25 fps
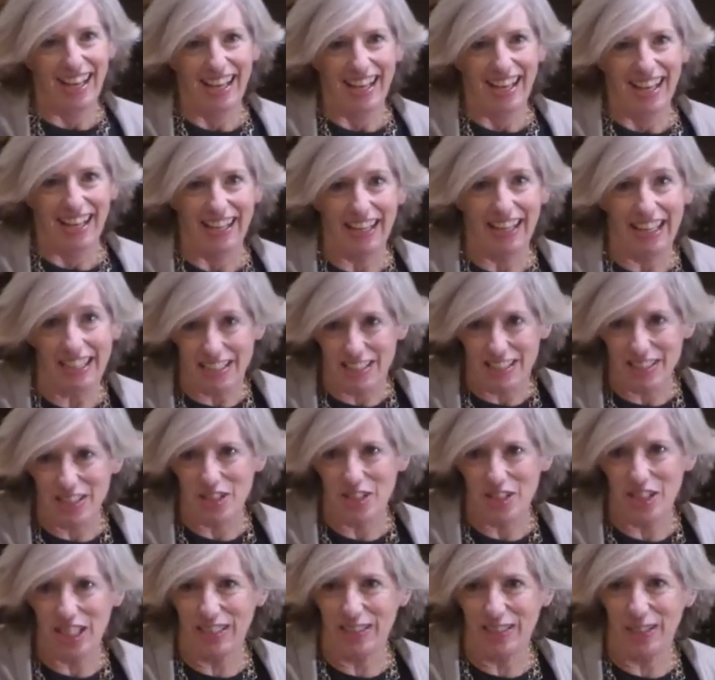ladies and
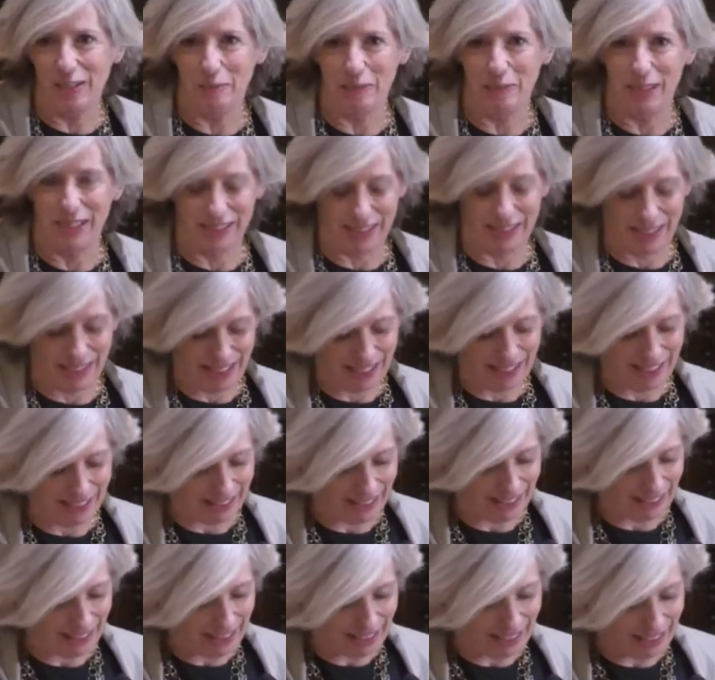gentlemen,
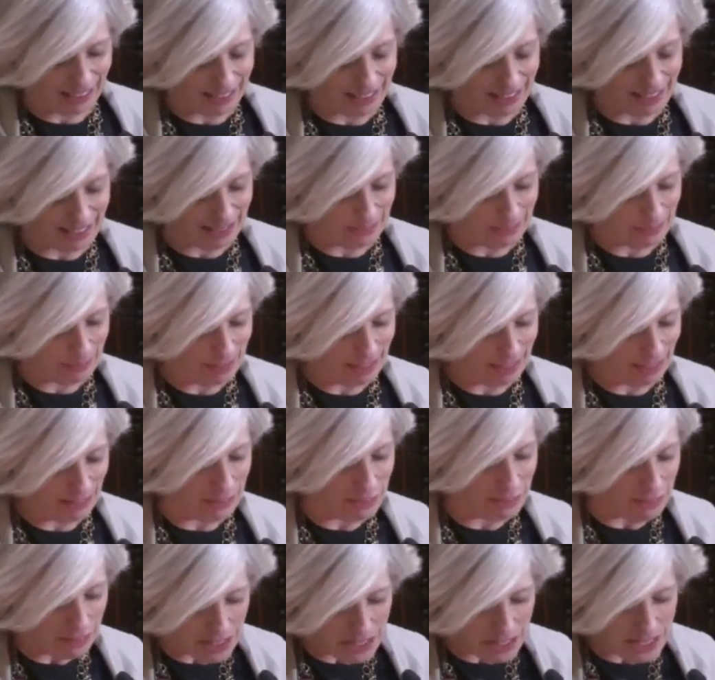let me
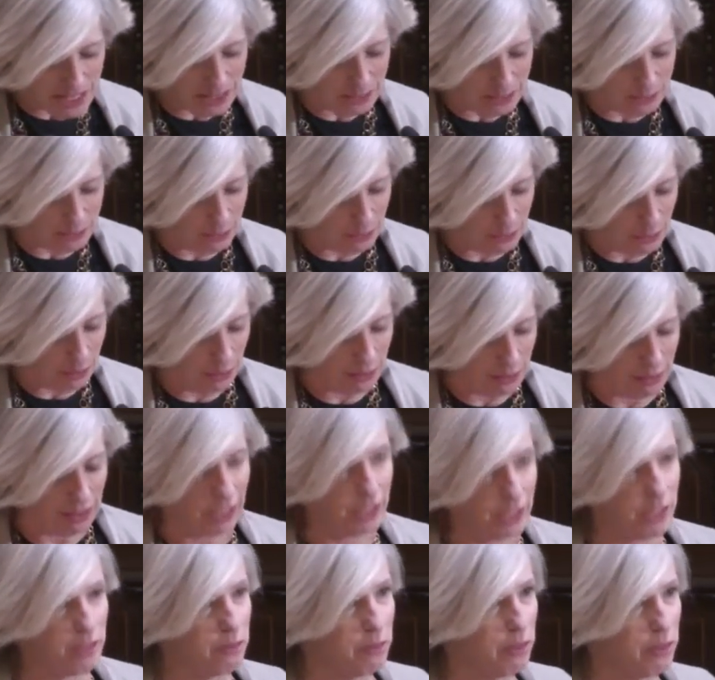first of all
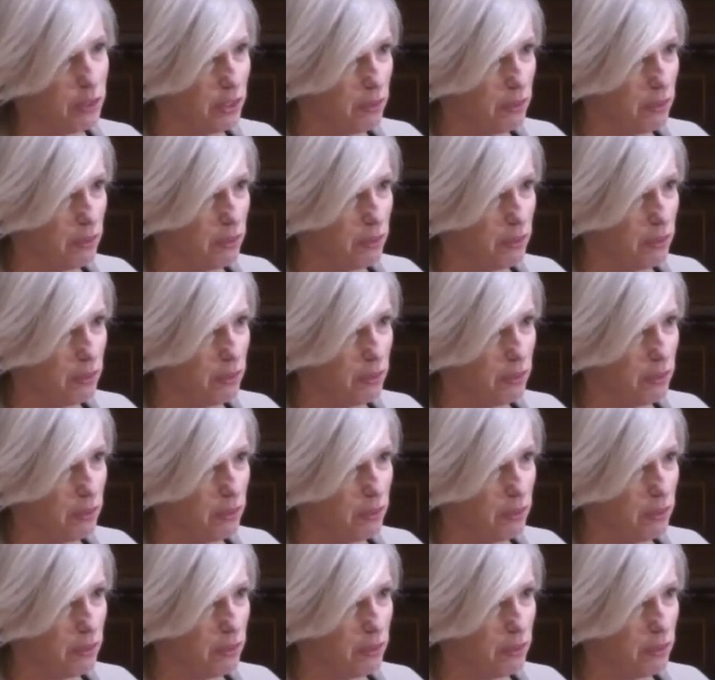thank you very